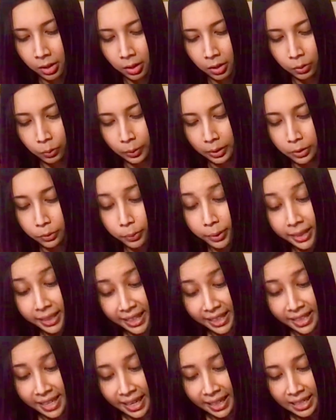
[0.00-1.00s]
What's
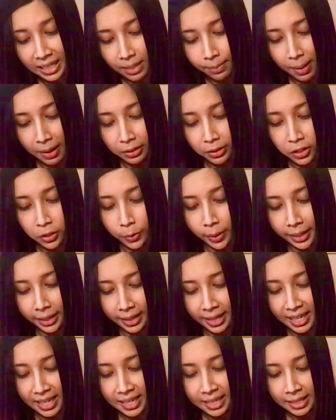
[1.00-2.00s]
really nice about doing
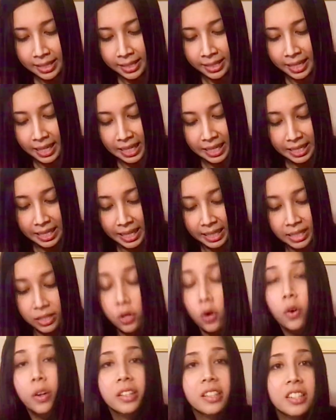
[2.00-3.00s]
this is it's
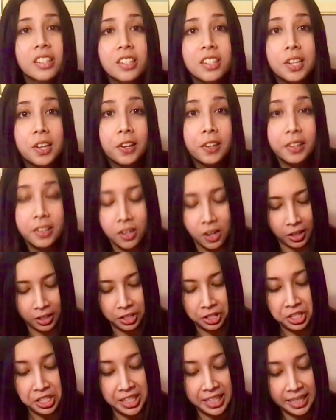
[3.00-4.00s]
going to turn our
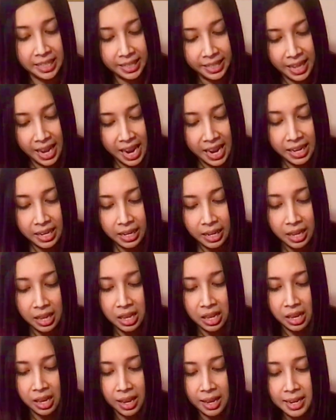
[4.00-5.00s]
cheesecake
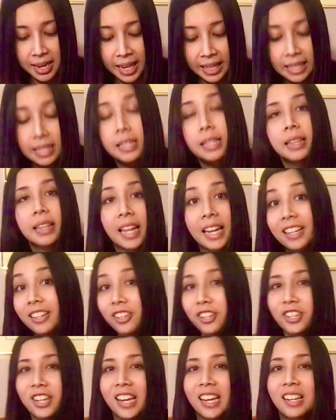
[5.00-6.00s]
a nice light
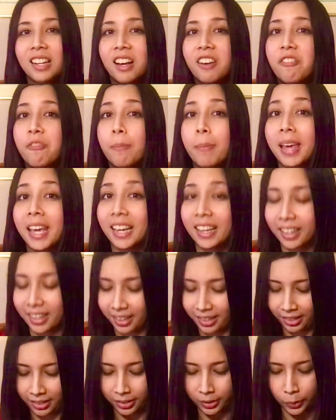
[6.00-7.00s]
shade of pink.
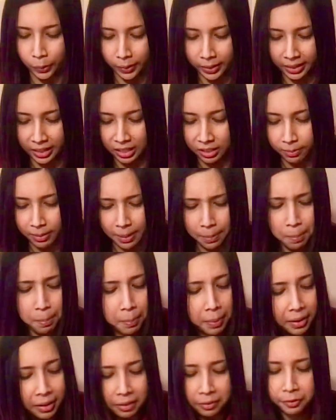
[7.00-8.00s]
So it's going to be
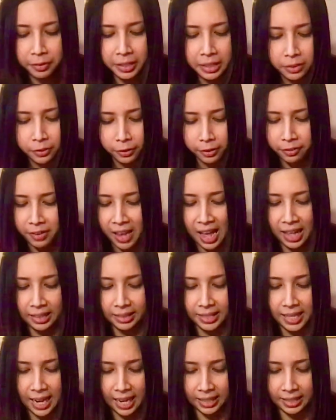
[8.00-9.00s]
perfect for
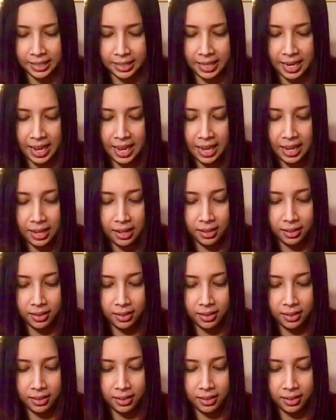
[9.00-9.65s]
Valentine's Day.